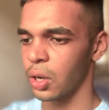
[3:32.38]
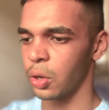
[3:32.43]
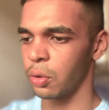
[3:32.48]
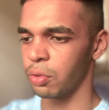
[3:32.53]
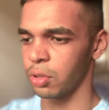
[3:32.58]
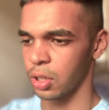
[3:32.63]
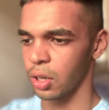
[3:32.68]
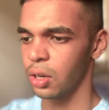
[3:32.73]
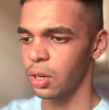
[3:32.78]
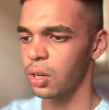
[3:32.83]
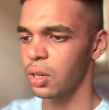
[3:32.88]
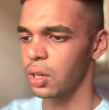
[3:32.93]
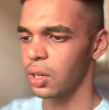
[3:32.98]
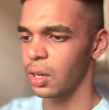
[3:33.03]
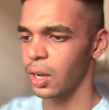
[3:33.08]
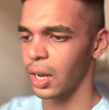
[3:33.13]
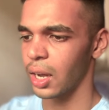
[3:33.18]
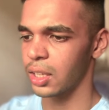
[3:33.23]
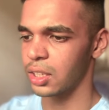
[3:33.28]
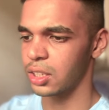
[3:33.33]
here
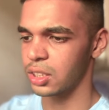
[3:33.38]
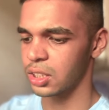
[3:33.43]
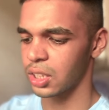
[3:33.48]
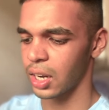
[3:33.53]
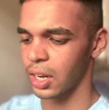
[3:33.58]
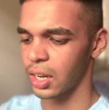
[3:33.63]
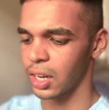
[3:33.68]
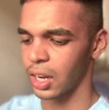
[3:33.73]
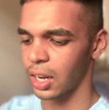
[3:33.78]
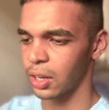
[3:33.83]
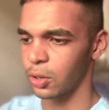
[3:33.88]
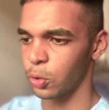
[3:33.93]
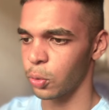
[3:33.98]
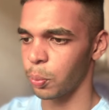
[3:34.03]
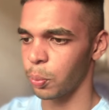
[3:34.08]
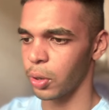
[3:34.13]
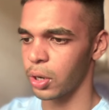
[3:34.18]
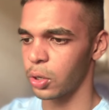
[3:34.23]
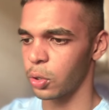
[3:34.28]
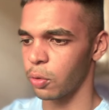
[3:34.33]
I'll just write like
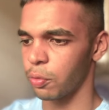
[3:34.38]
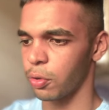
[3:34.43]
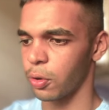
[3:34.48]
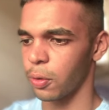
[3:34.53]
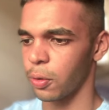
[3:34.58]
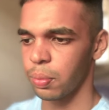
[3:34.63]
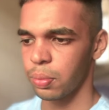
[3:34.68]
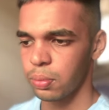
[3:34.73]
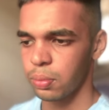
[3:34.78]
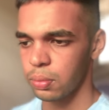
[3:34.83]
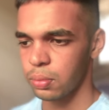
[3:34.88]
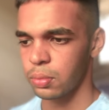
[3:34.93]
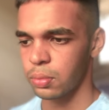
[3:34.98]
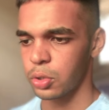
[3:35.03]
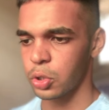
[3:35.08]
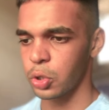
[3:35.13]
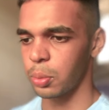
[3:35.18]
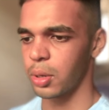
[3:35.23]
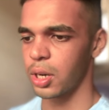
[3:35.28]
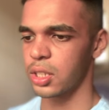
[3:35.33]
2.24,
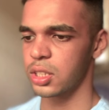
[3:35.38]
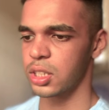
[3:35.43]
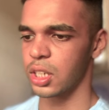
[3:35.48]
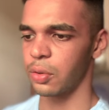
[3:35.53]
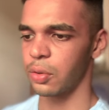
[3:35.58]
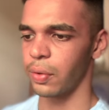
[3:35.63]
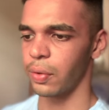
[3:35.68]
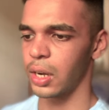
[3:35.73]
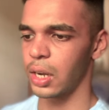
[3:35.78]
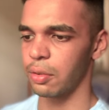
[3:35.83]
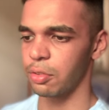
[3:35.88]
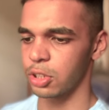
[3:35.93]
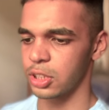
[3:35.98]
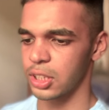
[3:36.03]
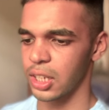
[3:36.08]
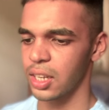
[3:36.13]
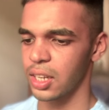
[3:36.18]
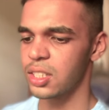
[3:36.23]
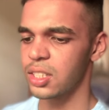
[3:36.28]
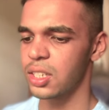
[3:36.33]
2 minutes and 24
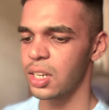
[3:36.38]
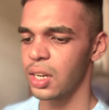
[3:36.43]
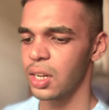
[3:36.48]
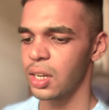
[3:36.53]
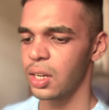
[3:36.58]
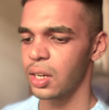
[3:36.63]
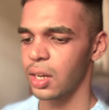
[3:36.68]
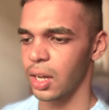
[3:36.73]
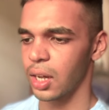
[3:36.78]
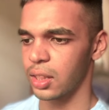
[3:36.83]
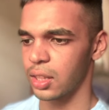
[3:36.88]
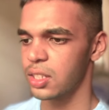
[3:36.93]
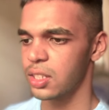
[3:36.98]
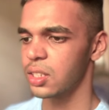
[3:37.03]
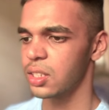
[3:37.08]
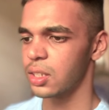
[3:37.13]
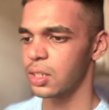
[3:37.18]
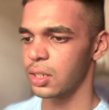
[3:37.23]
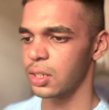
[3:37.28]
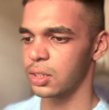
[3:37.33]
seconds, and this
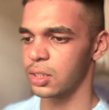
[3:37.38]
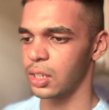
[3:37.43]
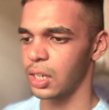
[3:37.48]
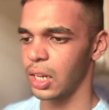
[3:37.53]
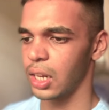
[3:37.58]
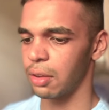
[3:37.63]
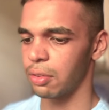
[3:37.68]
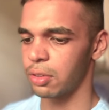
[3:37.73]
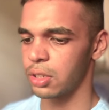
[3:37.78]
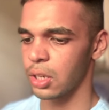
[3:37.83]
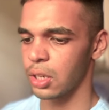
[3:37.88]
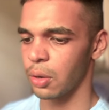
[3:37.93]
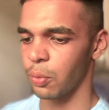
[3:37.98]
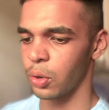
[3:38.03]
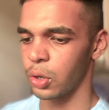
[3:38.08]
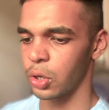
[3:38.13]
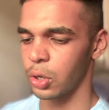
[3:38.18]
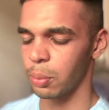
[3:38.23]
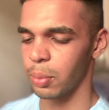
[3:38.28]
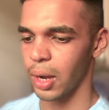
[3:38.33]
is the delay which I
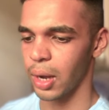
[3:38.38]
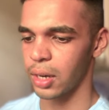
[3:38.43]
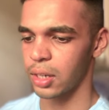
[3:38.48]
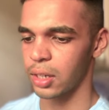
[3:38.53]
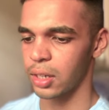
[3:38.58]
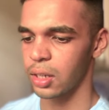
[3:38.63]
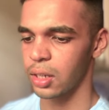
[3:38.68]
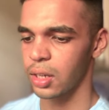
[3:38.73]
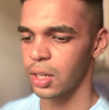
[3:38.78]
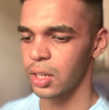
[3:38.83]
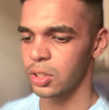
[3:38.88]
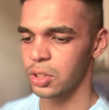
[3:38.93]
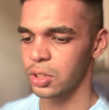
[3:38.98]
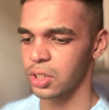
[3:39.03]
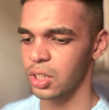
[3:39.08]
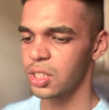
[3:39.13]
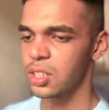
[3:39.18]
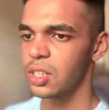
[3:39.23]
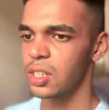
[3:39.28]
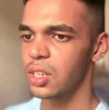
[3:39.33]
want to be added. So
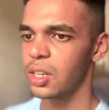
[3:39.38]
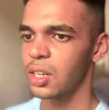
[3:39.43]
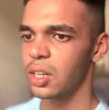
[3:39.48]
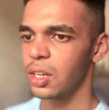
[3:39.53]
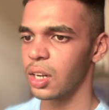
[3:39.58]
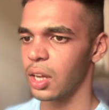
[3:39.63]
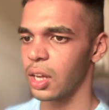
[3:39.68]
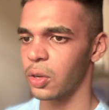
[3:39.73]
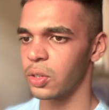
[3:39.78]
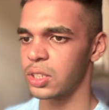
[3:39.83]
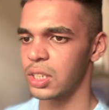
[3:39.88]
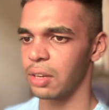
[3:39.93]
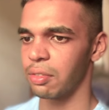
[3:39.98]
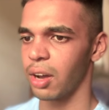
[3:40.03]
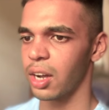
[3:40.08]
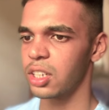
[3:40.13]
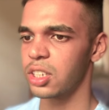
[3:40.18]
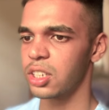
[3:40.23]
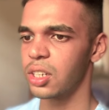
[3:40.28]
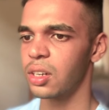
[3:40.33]
just click on save
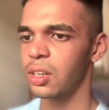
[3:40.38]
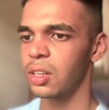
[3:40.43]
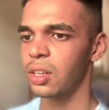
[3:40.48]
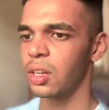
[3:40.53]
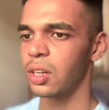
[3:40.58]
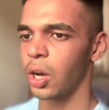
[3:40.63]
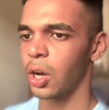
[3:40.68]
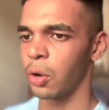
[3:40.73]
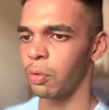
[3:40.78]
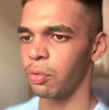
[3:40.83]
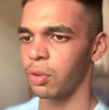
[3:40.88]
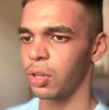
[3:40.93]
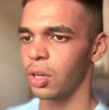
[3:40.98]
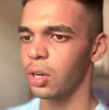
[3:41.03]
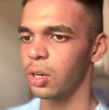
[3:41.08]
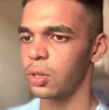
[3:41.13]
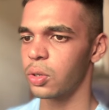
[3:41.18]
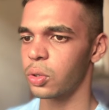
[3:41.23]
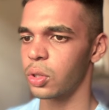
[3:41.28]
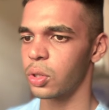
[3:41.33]
action, and over here
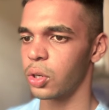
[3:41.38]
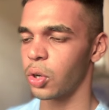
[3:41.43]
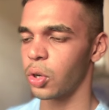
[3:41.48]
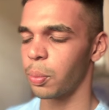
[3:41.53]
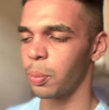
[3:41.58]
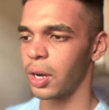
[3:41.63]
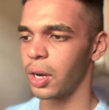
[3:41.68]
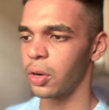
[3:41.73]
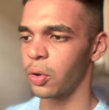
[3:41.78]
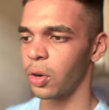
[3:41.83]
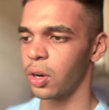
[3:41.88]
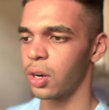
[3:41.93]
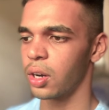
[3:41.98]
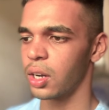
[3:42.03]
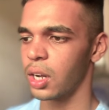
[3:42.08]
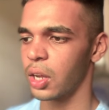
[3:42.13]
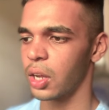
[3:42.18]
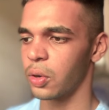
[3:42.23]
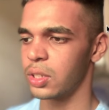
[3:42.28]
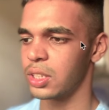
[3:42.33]
to the top right corner
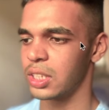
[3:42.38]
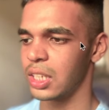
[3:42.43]
click on save